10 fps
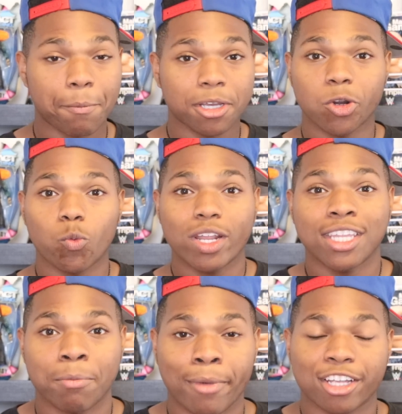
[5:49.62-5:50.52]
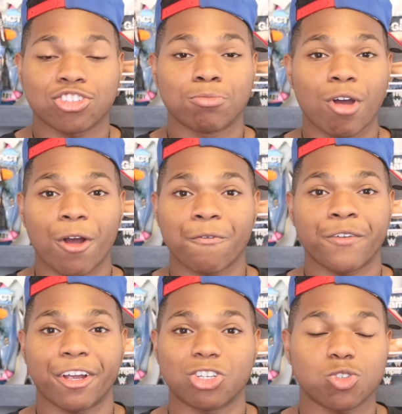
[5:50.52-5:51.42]
I'm gonna win that match tomorrow
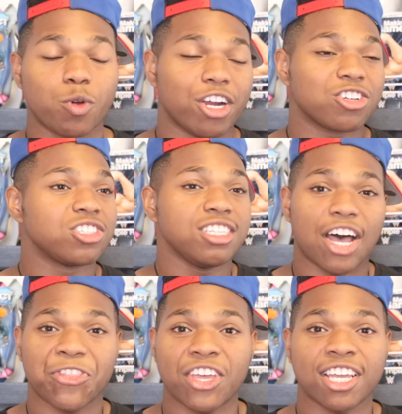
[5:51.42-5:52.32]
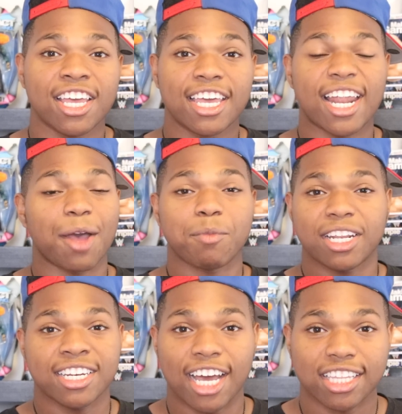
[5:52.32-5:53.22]
fair and square and there's nothing, and I
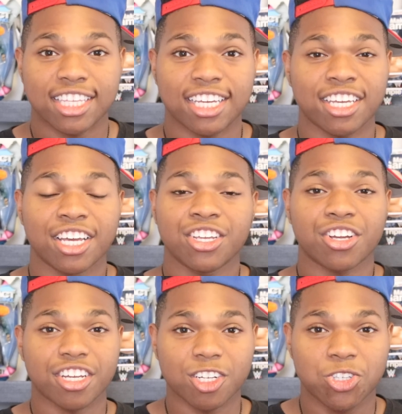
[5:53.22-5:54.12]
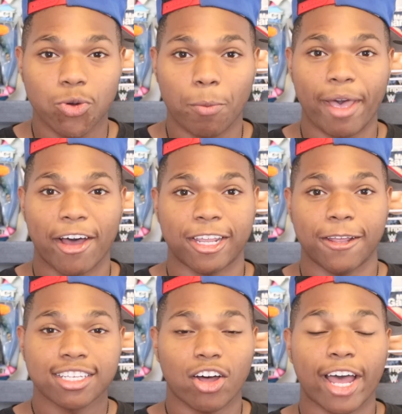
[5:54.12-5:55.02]
mean nothing, you're gonna do about it
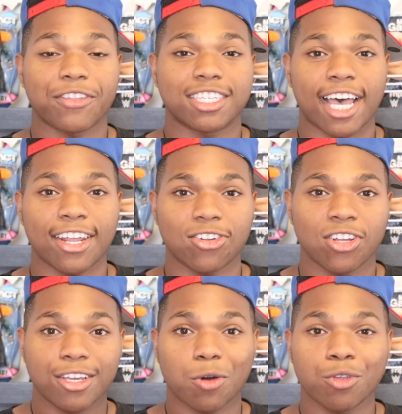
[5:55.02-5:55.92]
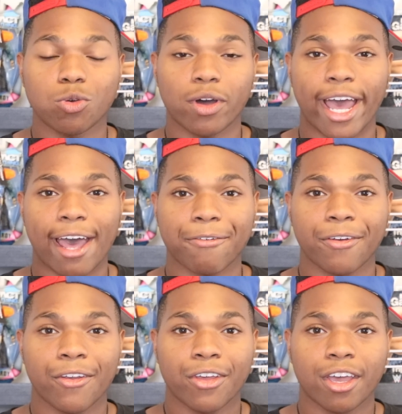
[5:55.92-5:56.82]
because I'll have the title. You know, you won't
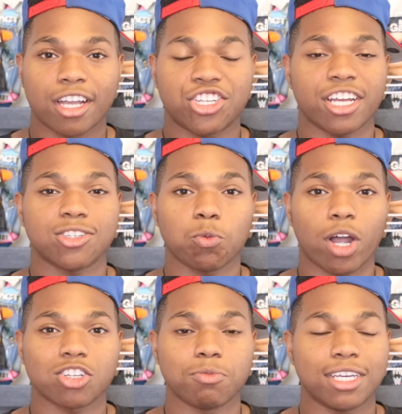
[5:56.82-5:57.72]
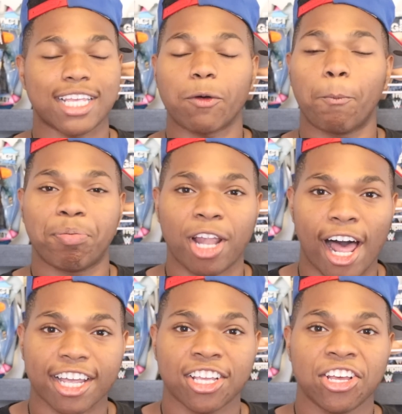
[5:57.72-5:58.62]
have a chance to watch me because I will
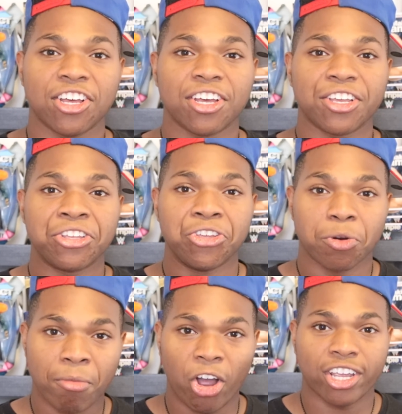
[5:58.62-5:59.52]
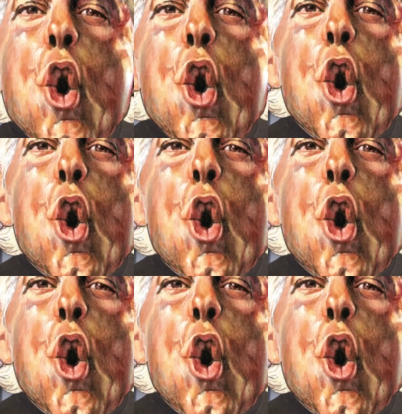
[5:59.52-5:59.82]
block your mark